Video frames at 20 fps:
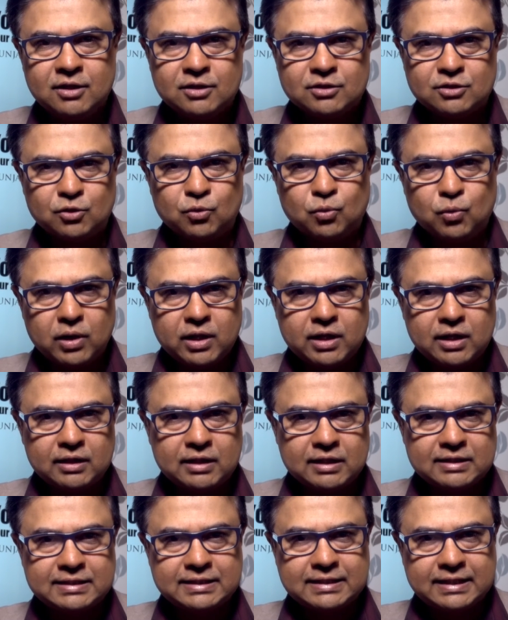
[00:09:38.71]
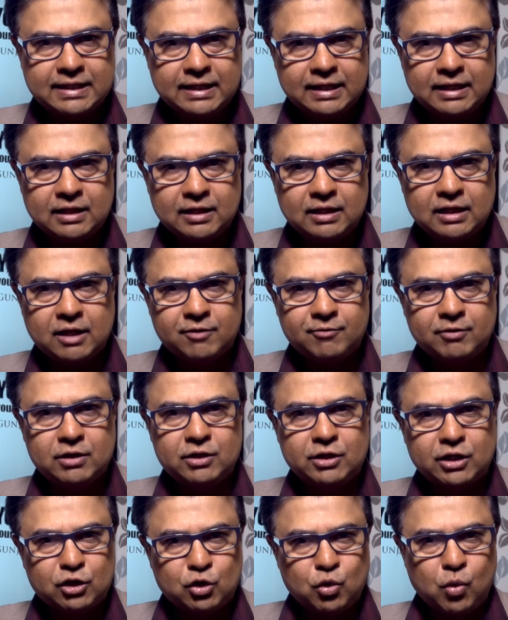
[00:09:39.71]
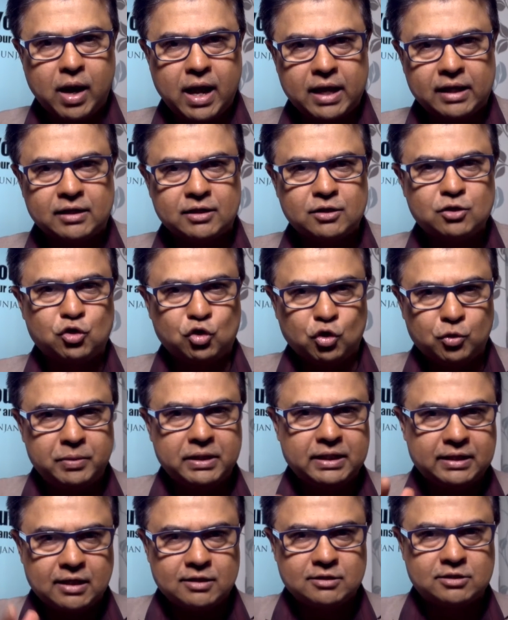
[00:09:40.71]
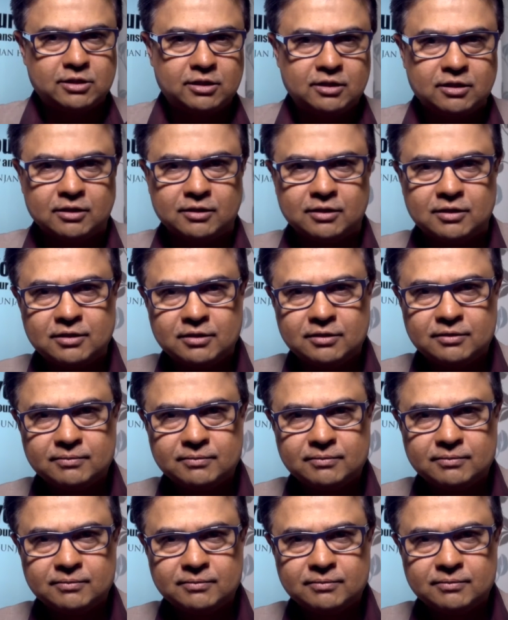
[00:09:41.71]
So what are the skill level required to be considered?